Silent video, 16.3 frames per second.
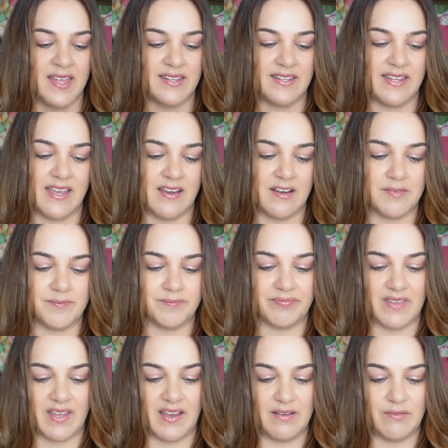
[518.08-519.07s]
Now,
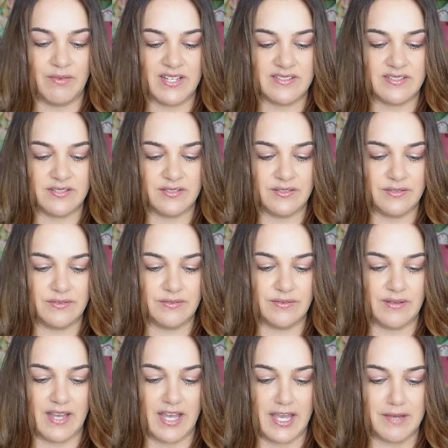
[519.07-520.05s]
I went
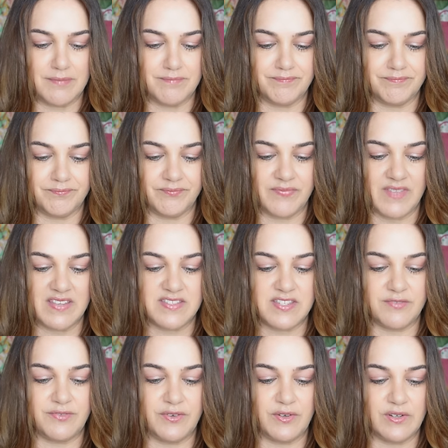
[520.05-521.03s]
to
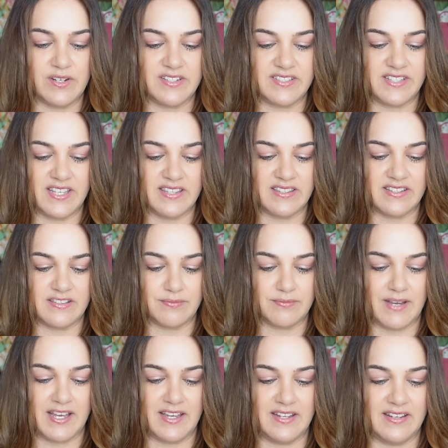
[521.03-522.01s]
Sephora to get this
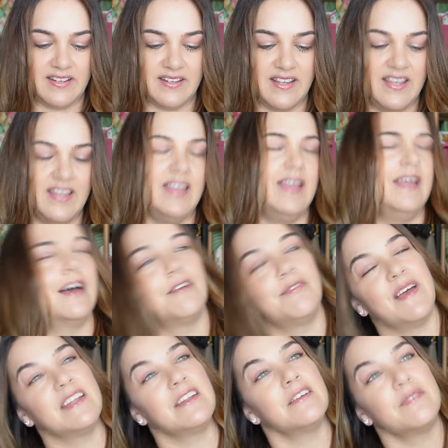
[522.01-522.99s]
one. I
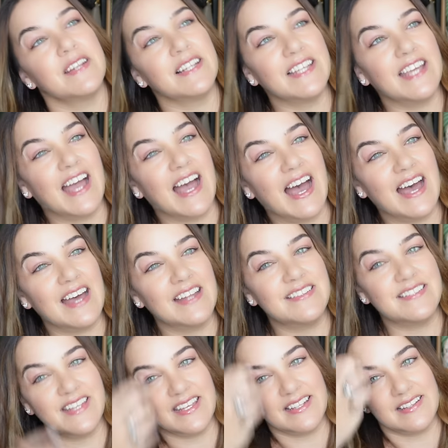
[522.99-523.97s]
found it really hard
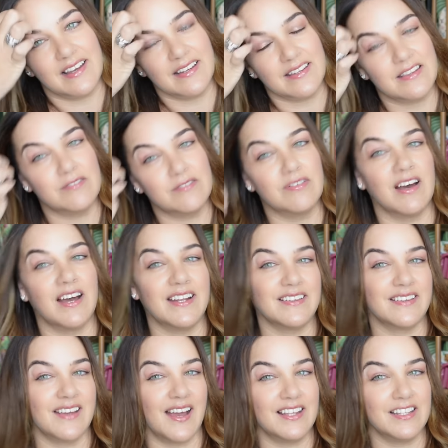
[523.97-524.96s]
to get like the right
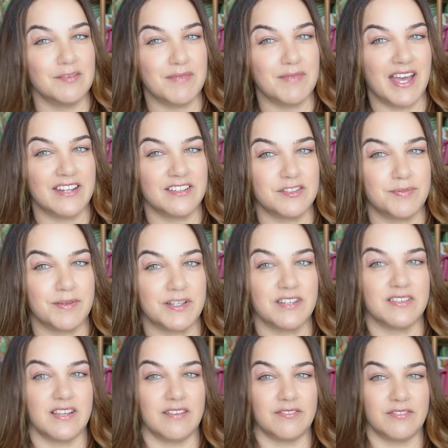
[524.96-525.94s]
color match
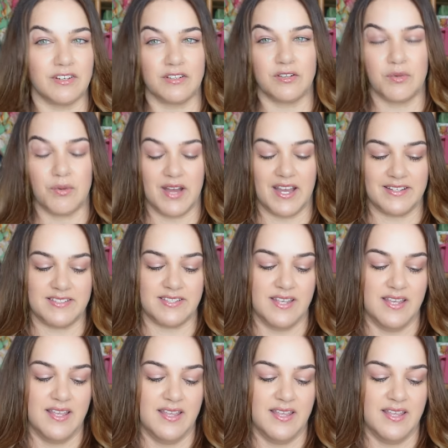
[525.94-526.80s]
because I've got quite